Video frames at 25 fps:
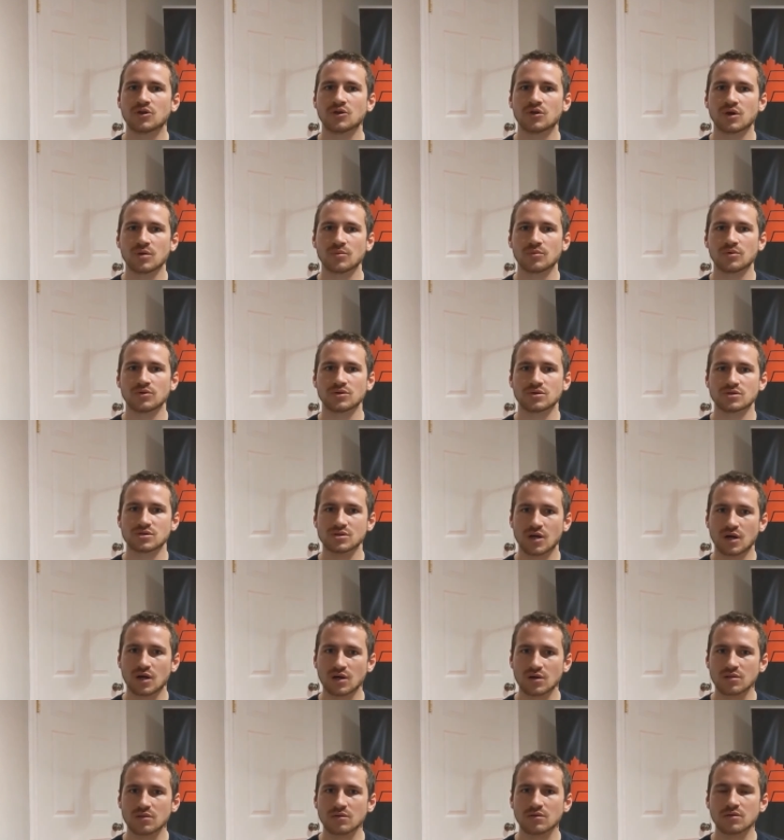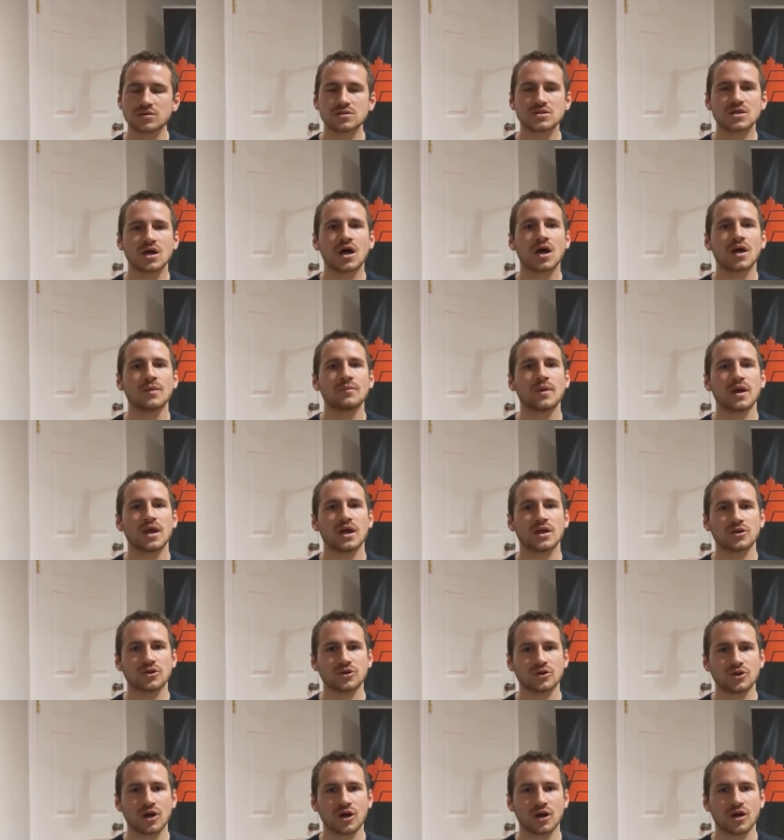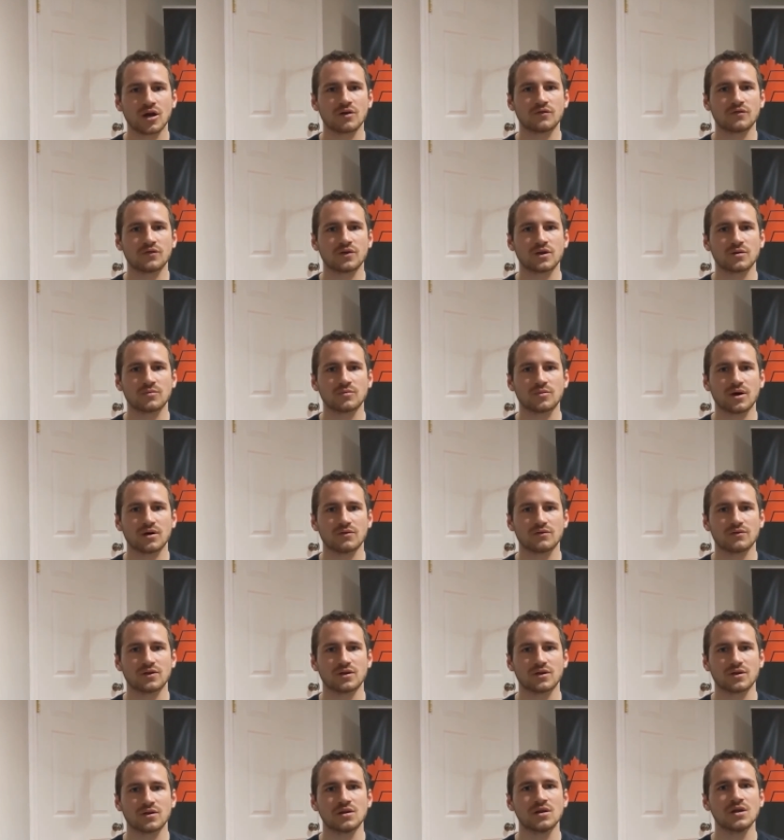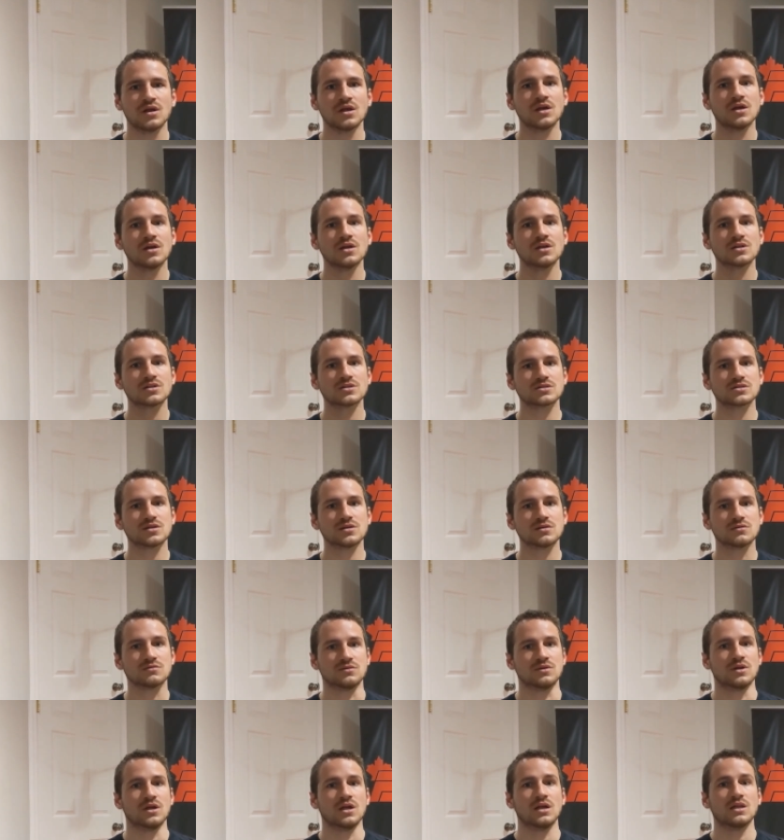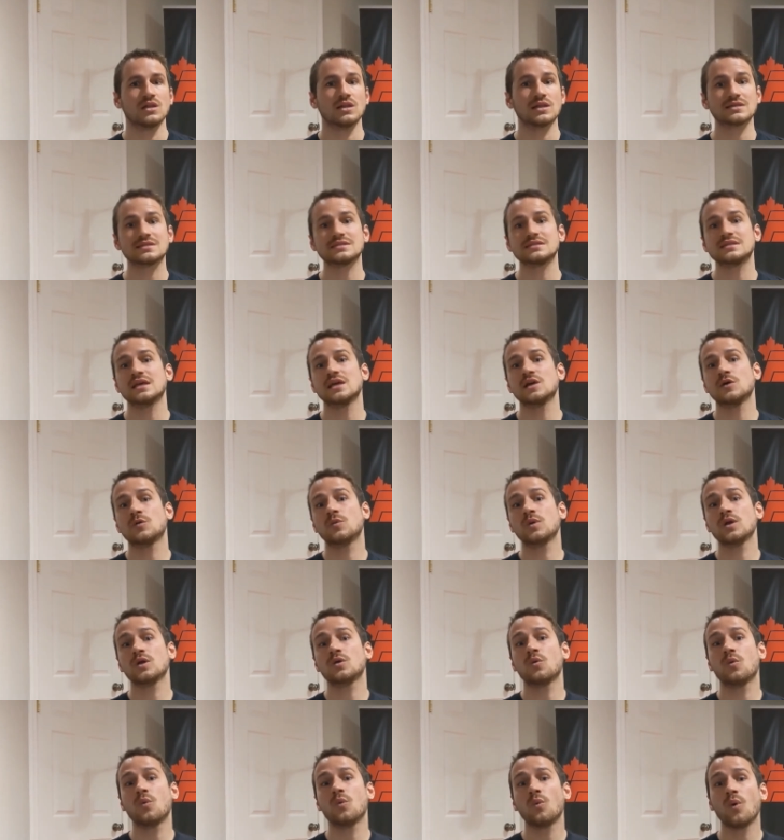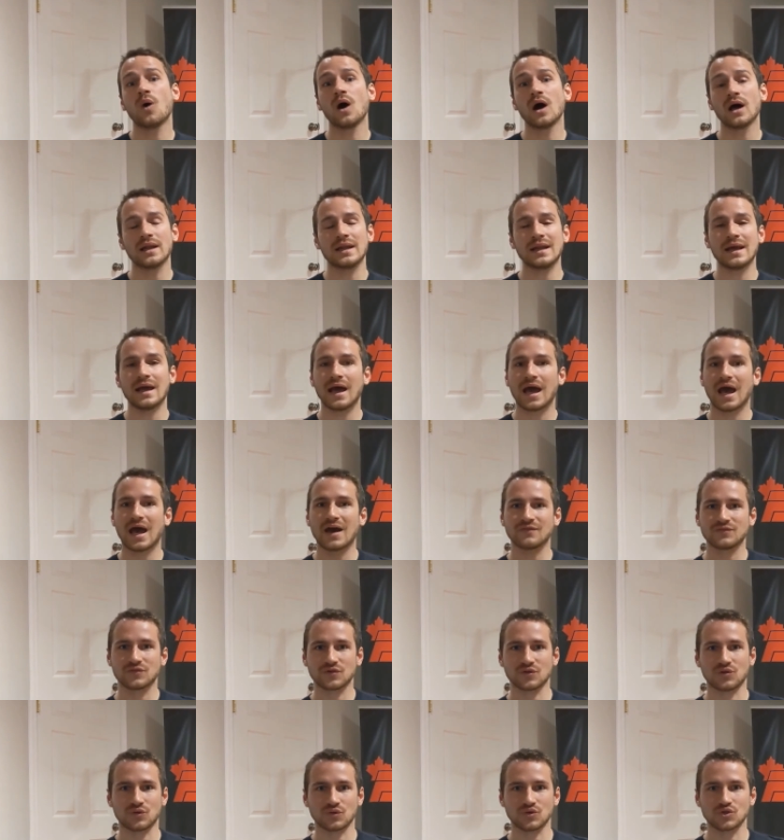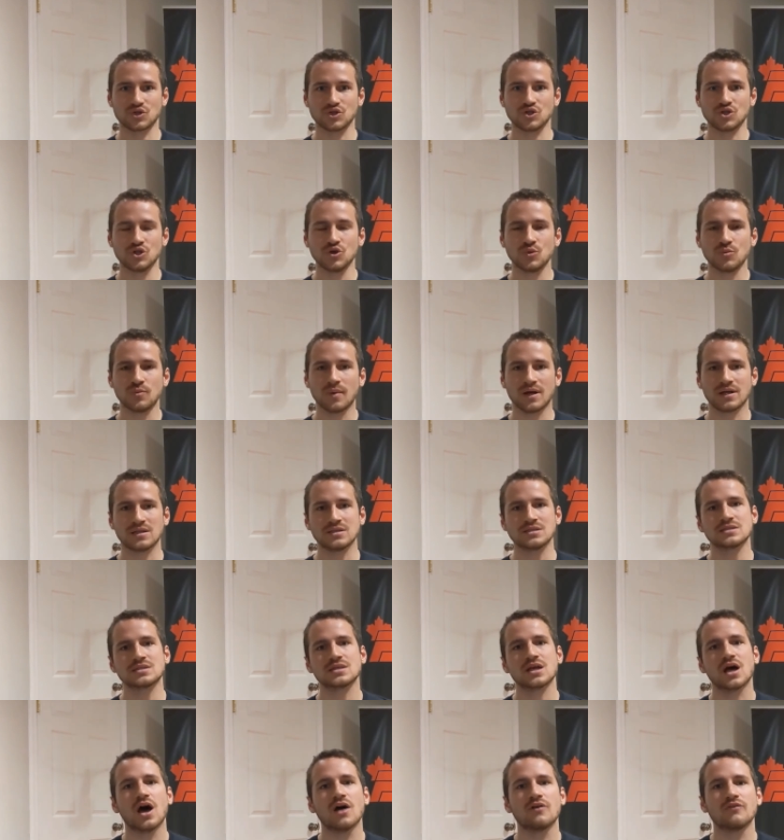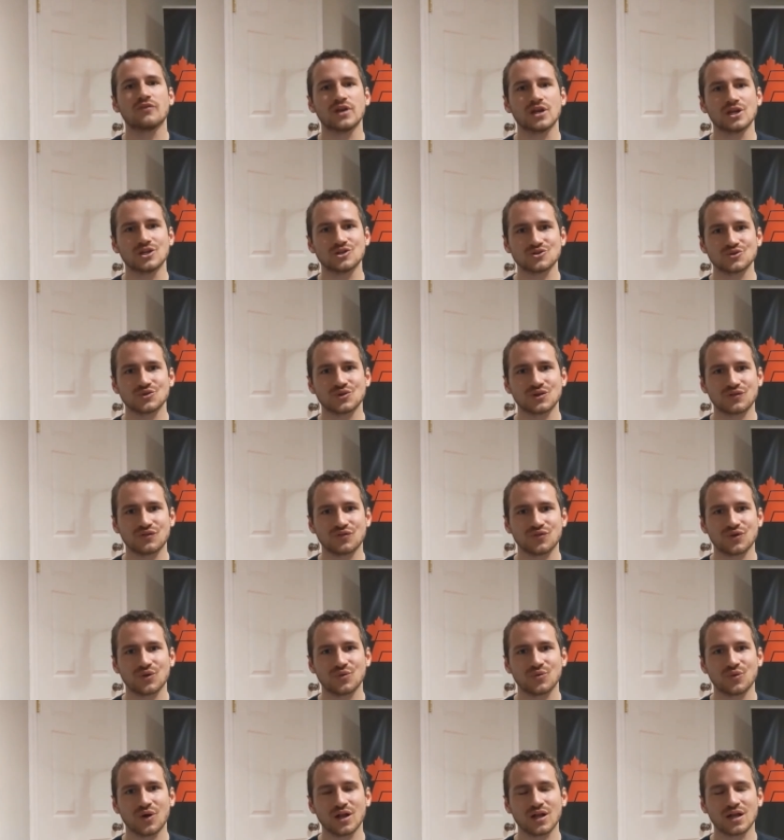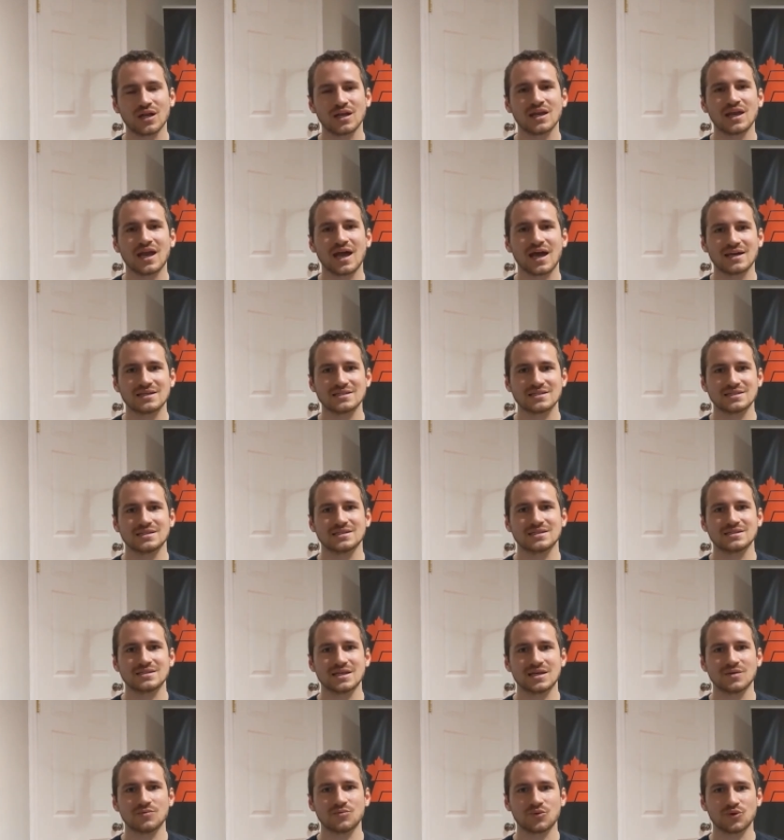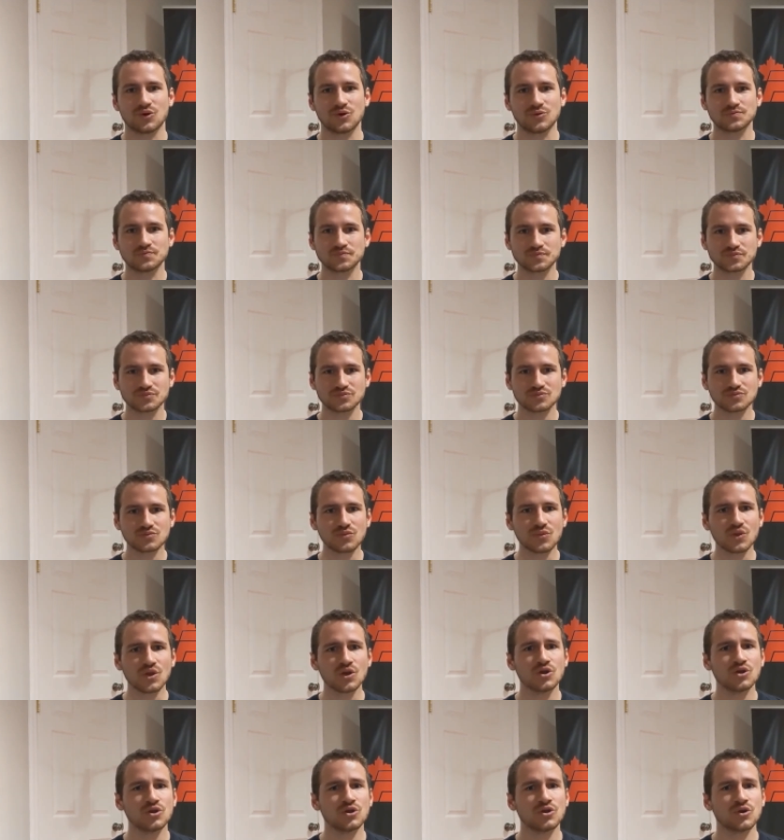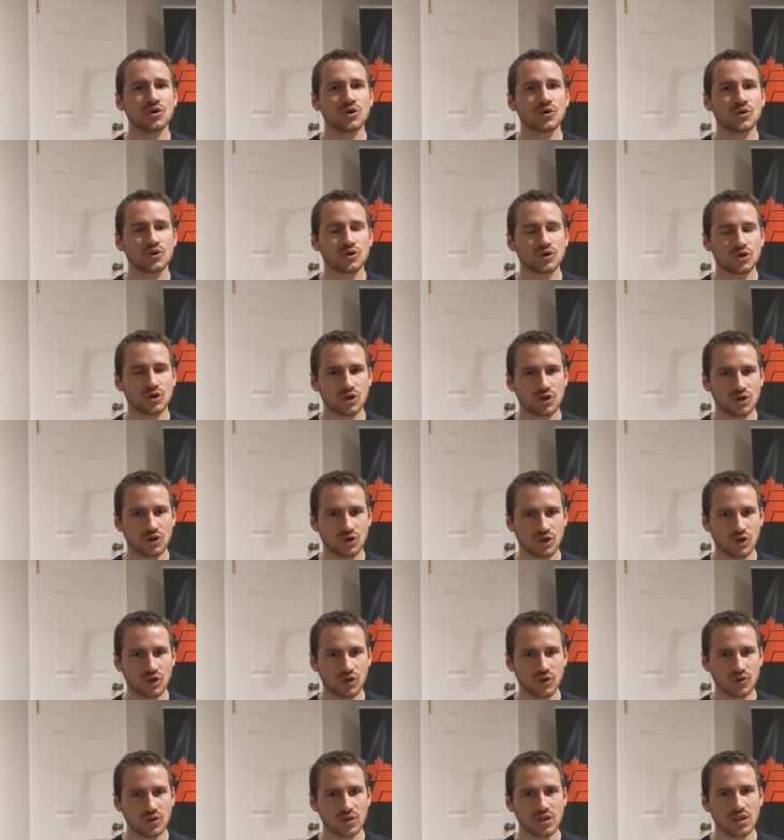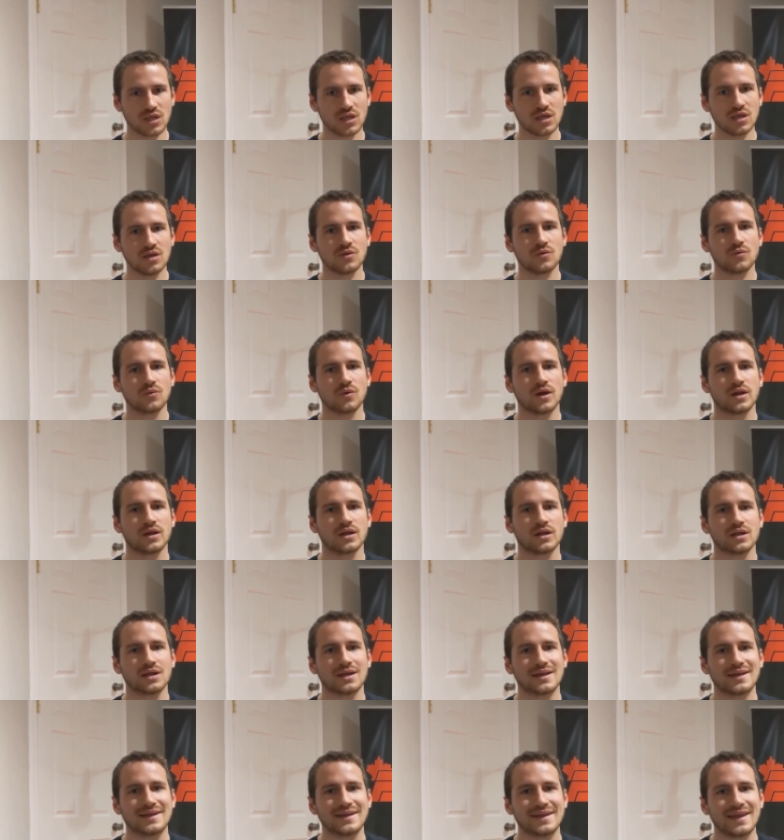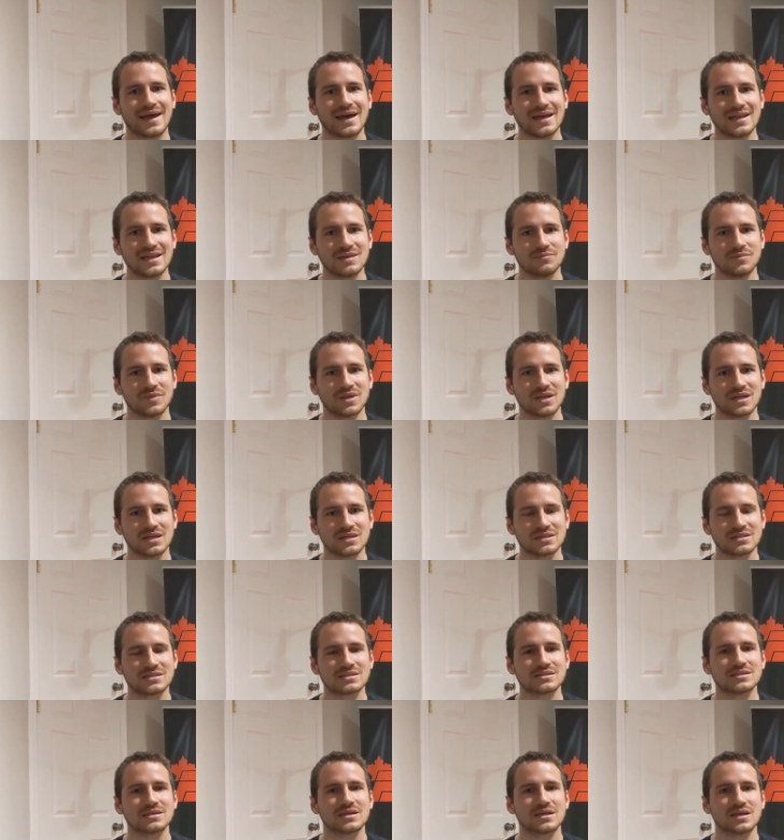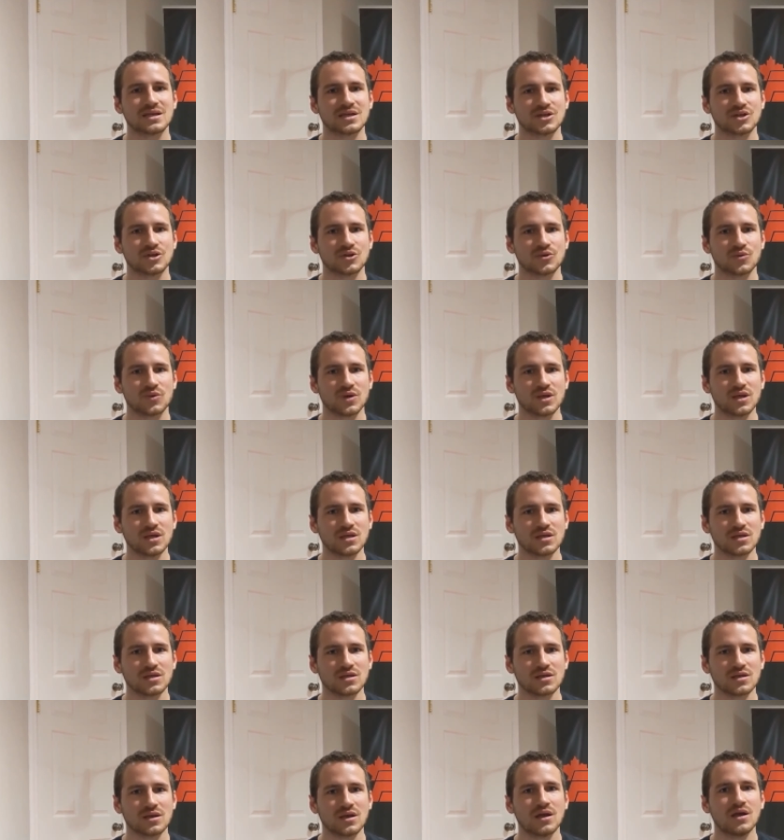and you're able to talk the whole time and you're not huffing and puffing. So let's take week one after those two months of injury free running as an example. You're currently running 90 minutes in your week.